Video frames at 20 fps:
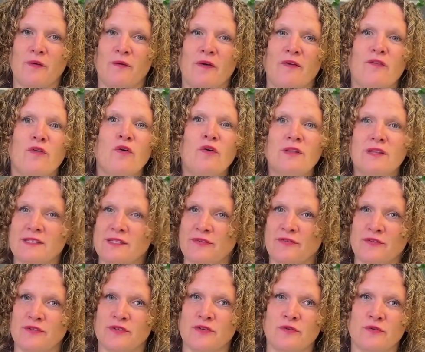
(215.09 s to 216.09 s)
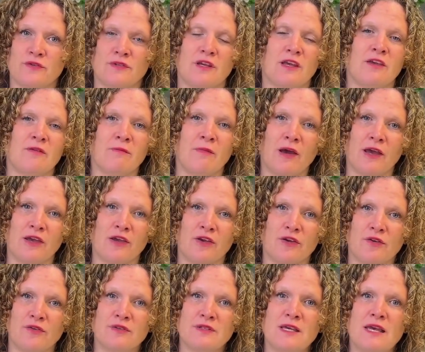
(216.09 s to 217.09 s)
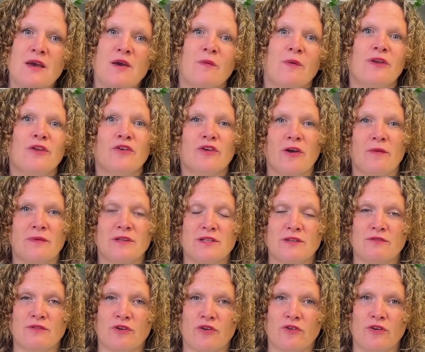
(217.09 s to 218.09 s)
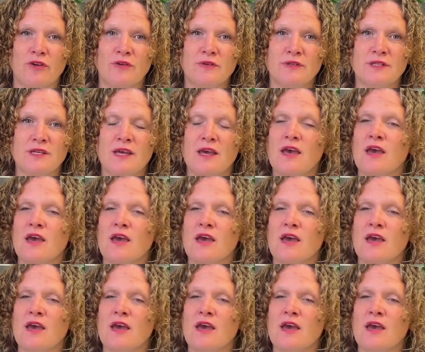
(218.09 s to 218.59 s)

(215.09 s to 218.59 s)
of all the different tools that you might use when you're coming to recruit,